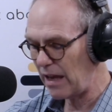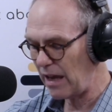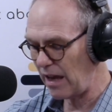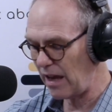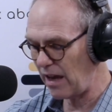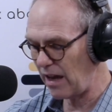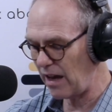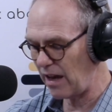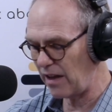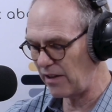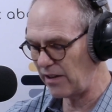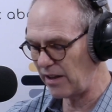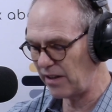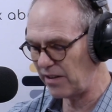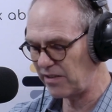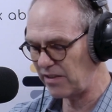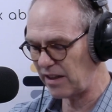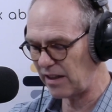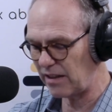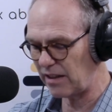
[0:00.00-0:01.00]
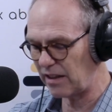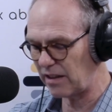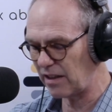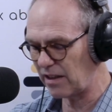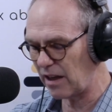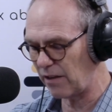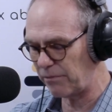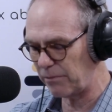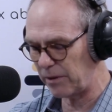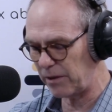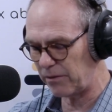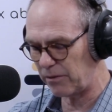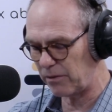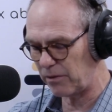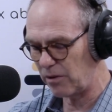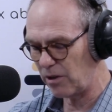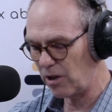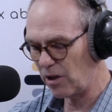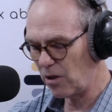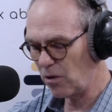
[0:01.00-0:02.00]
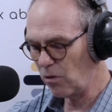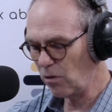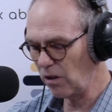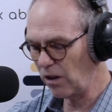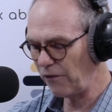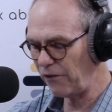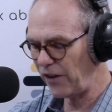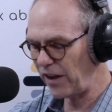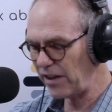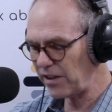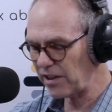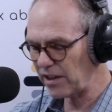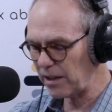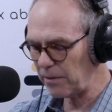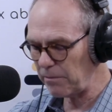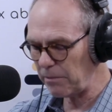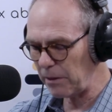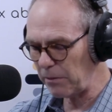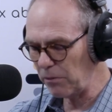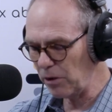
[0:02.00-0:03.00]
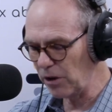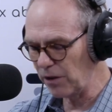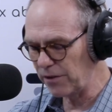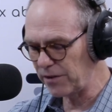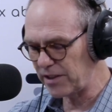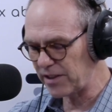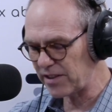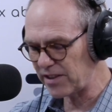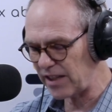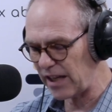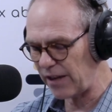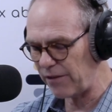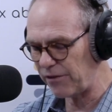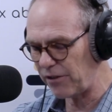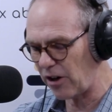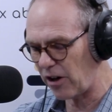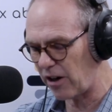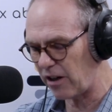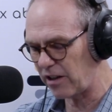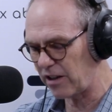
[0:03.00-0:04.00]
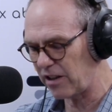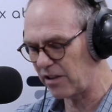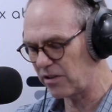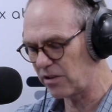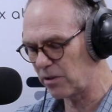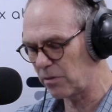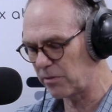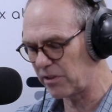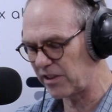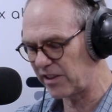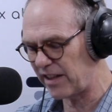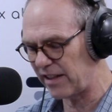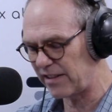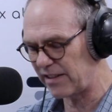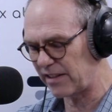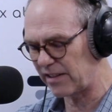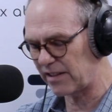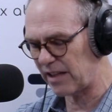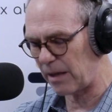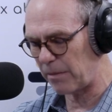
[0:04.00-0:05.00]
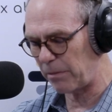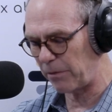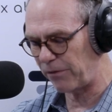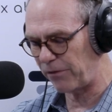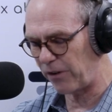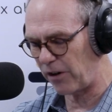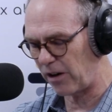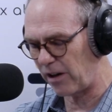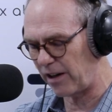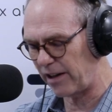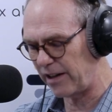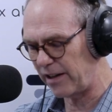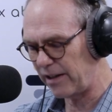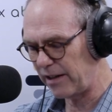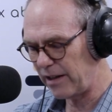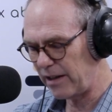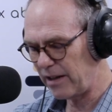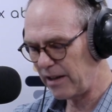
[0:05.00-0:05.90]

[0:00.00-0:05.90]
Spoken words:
And they said that the government will eventually be moved to safeguard consumers against this type of fraud.